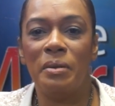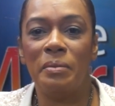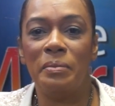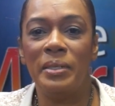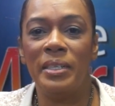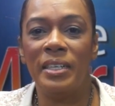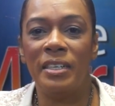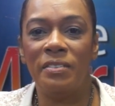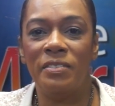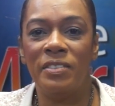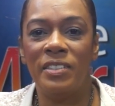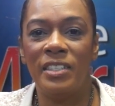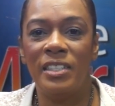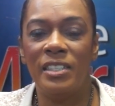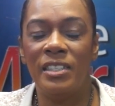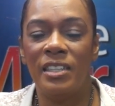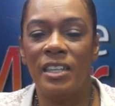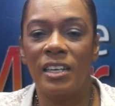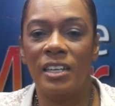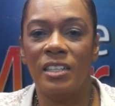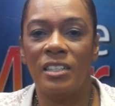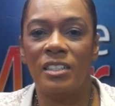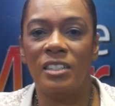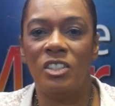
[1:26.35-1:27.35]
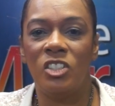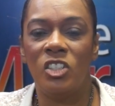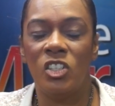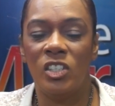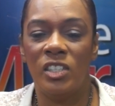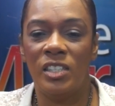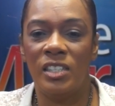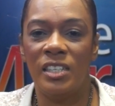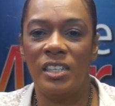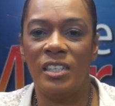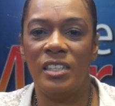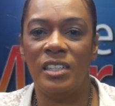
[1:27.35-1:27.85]
I mean, I've seen that
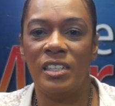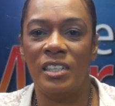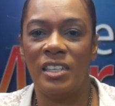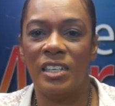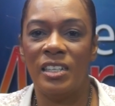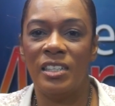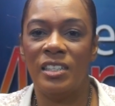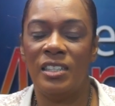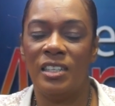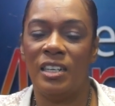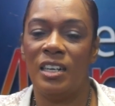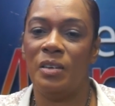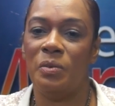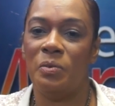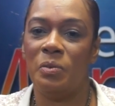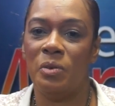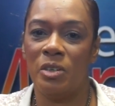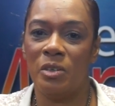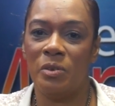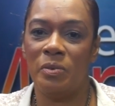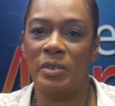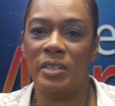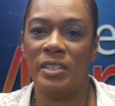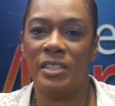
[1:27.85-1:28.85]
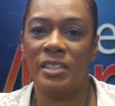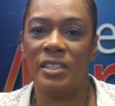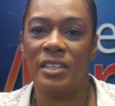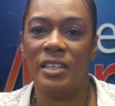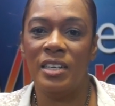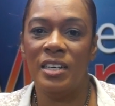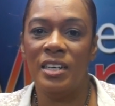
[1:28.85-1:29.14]
just in the kids that I work with